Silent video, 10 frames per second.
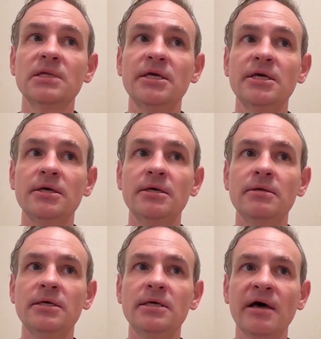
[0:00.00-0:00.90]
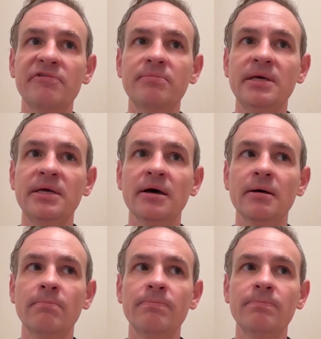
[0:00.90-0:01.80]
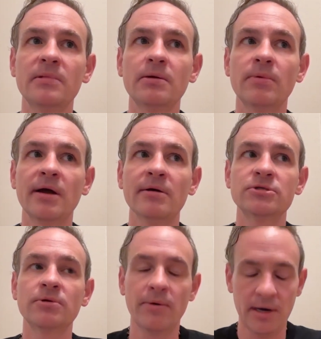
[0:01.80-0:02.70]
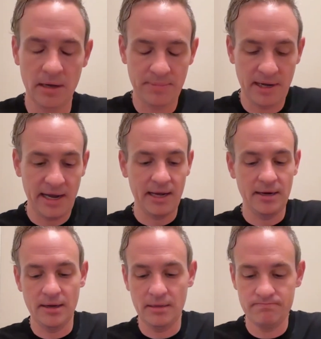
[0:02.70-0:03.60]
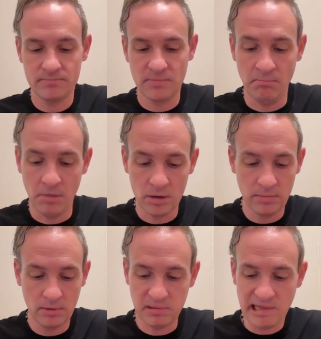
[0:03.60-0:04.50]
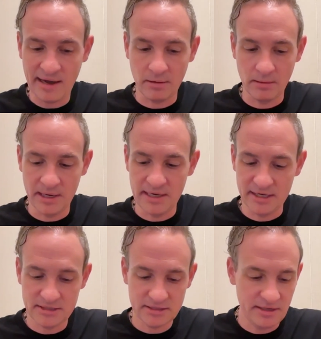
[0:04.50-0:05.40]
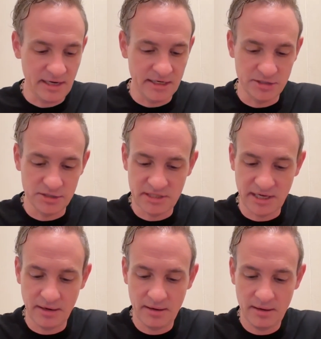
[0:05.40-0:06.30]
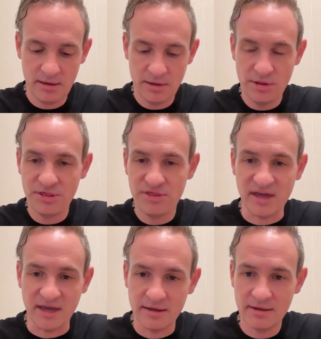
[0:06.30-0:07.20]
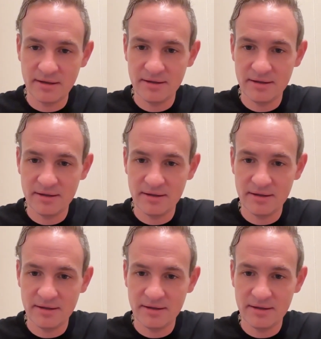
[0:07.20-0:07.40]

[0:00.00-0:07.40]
He left me, when I was growing up, I had a marble plaque on my desk, and it just said, think.